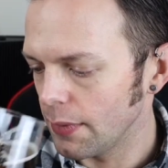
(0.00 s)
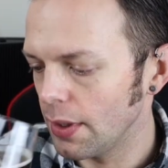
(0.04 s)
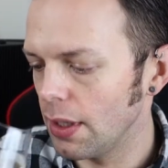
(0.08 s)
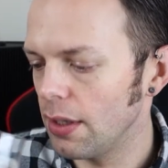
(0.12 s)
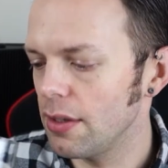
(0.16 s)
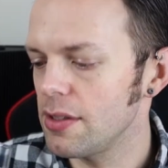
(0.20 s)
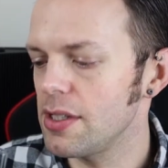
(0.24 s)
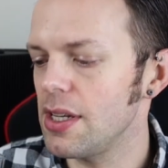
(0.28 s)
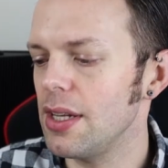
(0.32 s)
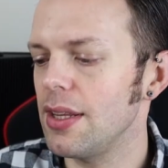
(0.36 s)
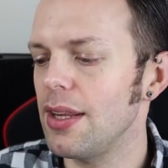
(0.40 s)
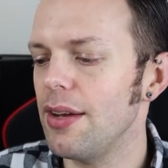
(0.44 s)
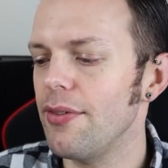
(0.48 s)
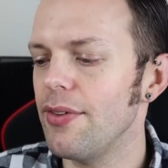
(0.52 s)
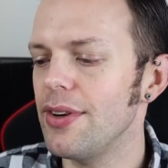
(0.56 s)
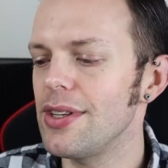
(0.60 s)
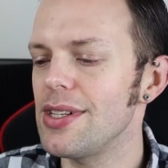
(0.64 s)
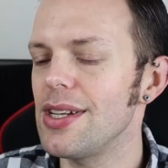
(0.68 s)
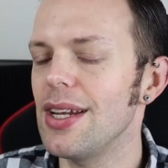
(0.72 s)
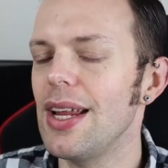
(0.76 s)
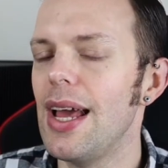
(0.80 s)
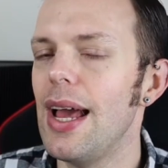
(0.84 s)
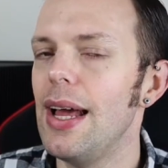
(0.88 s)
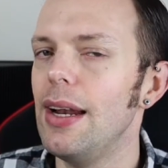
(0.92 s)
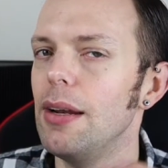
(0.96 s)
I'd say there
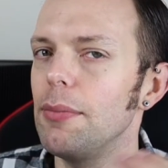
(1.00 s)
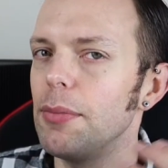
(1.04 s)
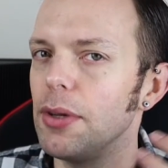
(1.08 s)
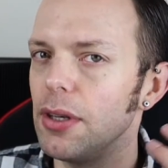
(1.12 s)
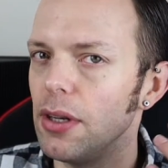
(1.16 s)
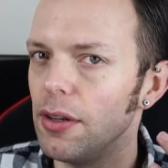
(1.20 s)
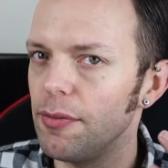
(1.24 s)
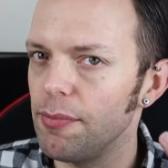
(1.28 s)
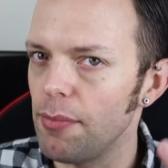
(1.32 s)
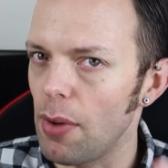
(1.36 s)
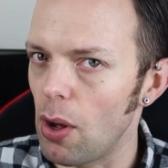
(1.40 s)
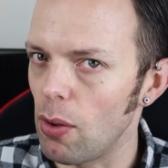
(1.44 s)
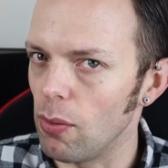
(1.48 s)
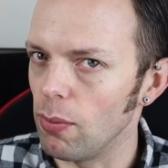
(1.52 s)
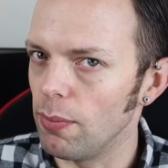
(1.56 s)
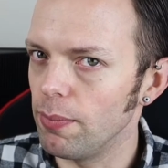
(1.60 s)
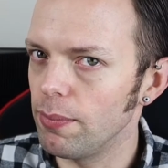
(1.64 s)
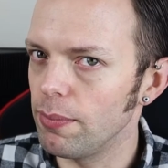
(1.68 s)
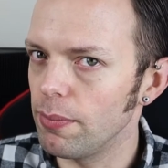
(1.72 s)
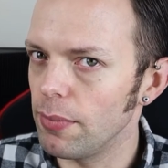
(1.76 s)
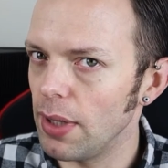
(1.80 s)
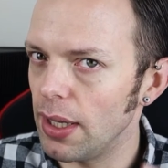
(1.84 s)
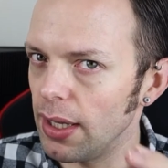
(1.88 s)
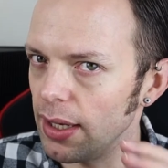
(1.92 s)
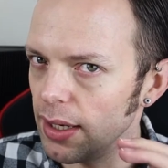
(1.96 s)
is an element of malt,
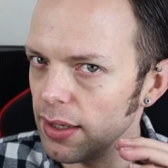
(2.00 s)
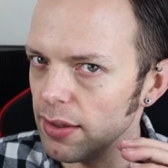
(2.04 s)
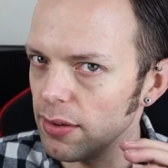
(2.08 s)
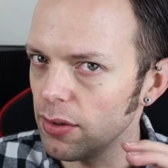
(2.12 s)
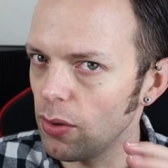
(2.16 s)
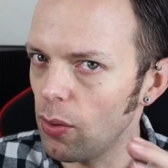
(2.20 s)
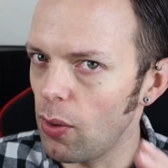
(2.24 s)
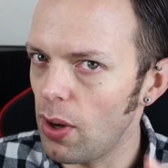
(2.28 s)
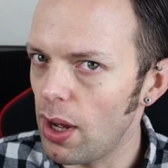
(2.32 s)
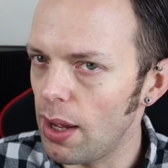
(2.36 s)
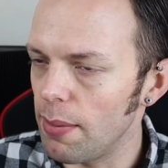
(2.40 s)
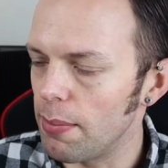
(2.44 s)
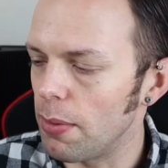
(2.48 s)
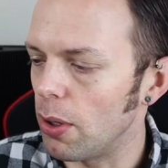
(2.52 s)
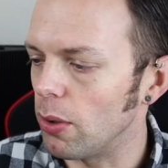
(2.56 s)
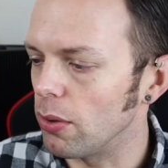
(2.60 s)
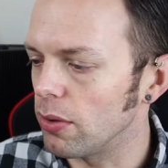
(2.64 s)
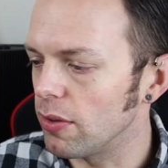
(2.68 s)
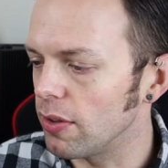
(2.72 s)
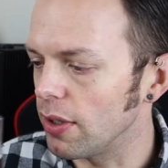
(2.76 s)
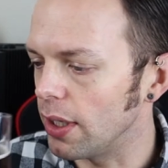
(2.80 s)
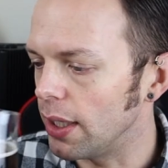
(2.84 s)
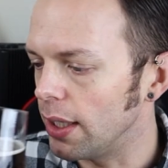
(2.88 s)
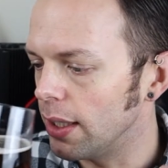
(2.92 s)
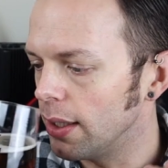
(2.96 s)
and it's quite
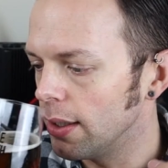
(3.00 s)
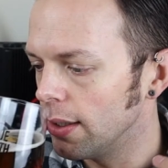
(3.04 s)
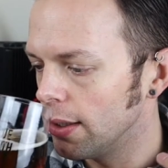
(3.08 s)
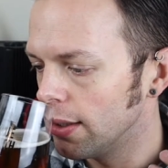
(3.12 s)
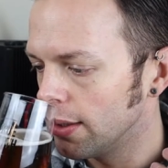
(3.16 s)
malty.